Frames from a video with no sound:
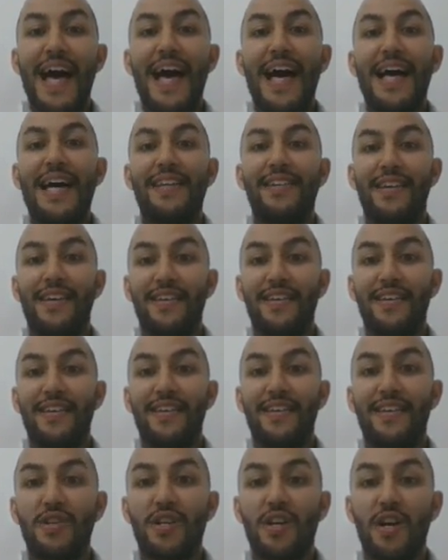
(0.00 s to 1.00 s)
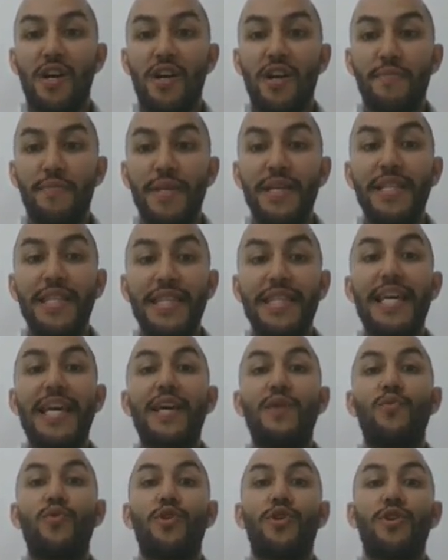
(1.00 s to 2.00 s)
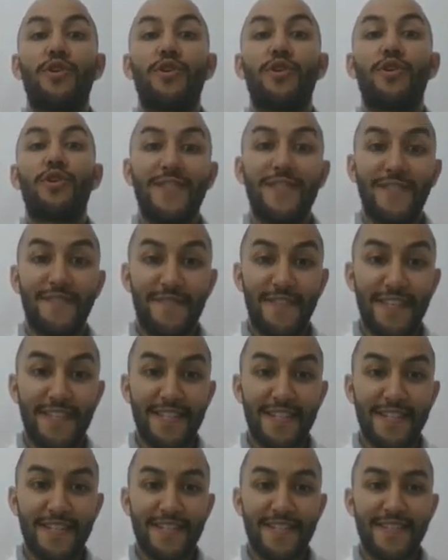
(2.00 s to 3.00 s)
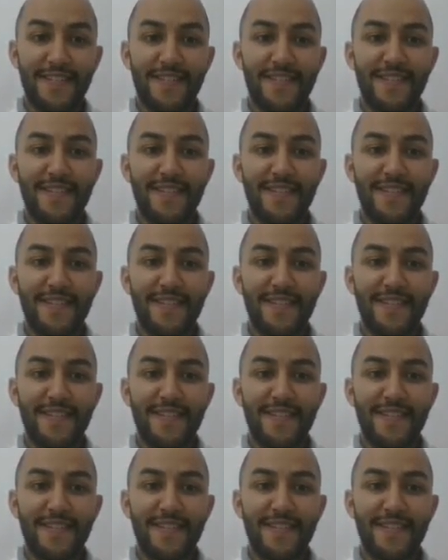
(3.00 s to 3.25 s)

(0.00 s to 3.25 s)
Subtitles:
had a strong army, they were defeated.